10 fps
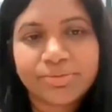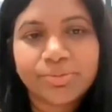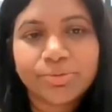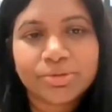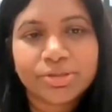of the
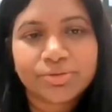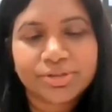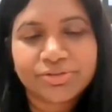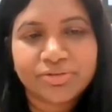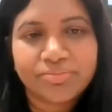reward
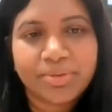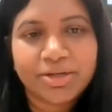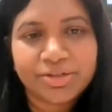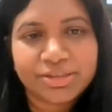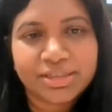structure of
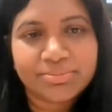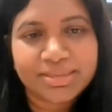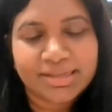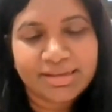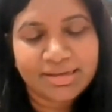
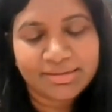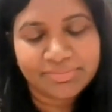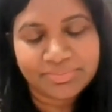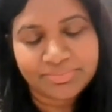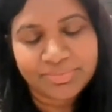partnerships, I think.